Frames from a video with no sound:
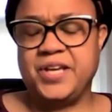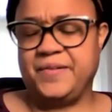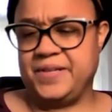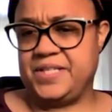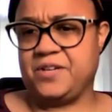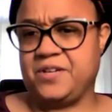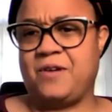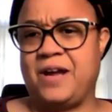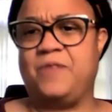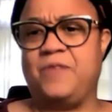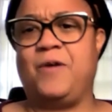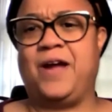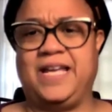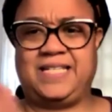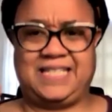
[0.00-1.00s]
So it's a
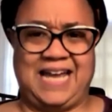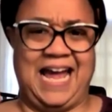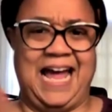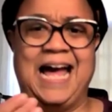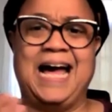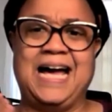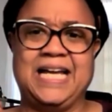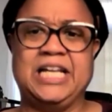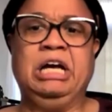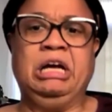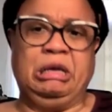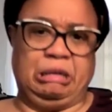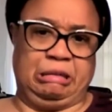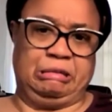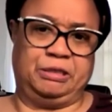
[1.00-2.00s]
great way to add
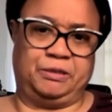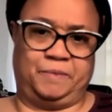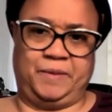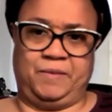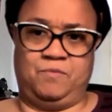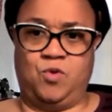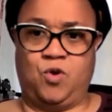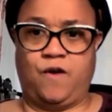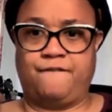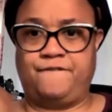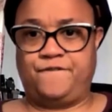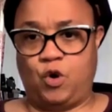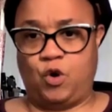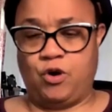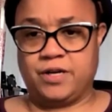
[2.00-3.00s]
a little bit more
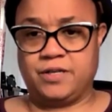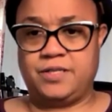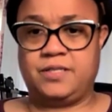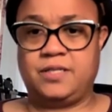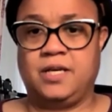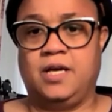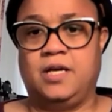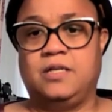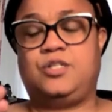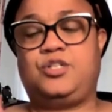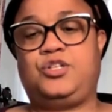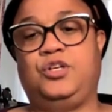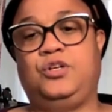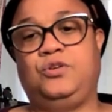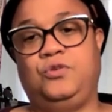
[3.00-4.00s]
force
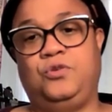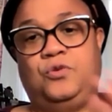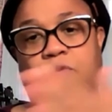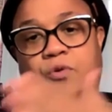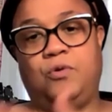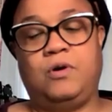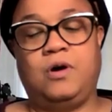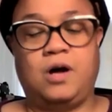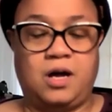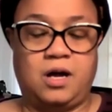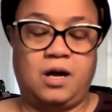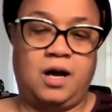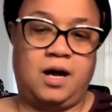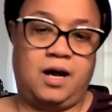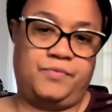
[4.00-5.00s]
to
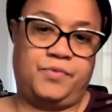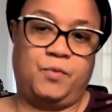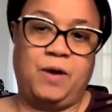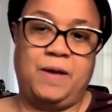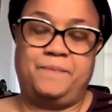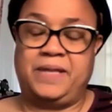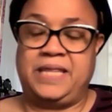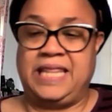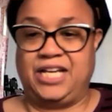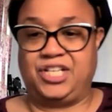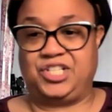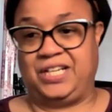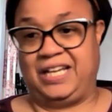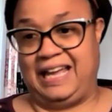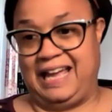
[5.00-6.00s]
the weapon
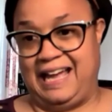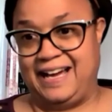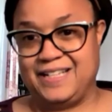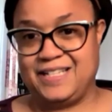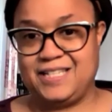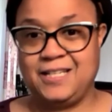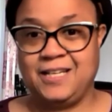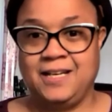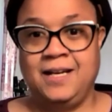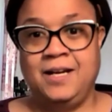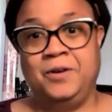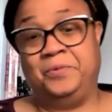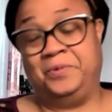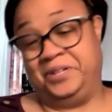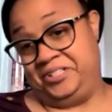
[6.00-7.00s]
that she has,
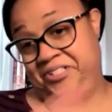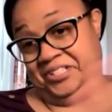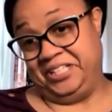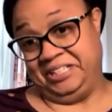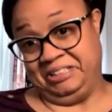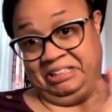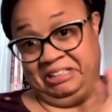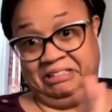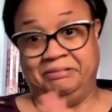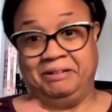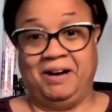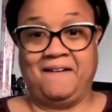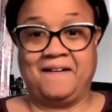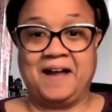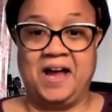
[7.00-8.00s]
which
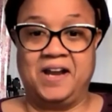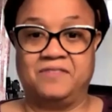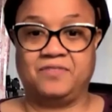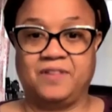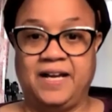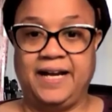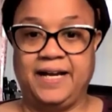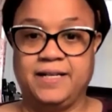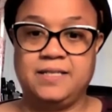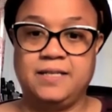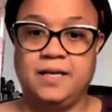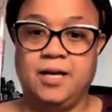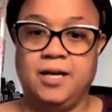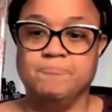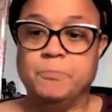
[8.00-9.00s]
again are kind of
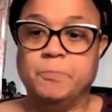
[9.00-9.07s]
light.